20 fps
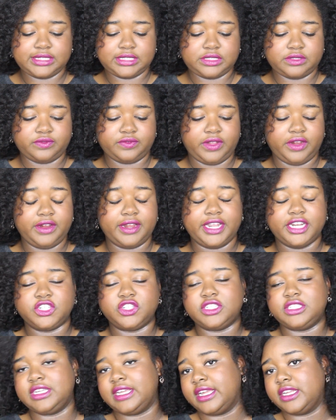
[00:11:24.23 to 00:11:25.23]
It's very
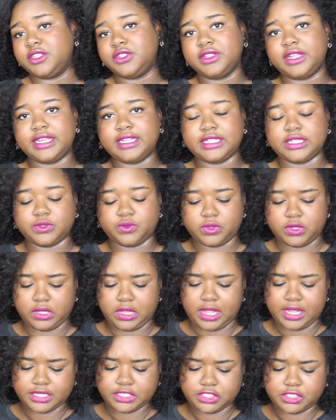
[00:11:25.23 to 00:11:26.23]
interesting. I do like this one a
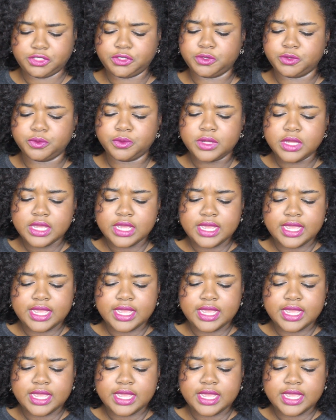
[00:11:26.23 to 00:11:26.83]
lot too.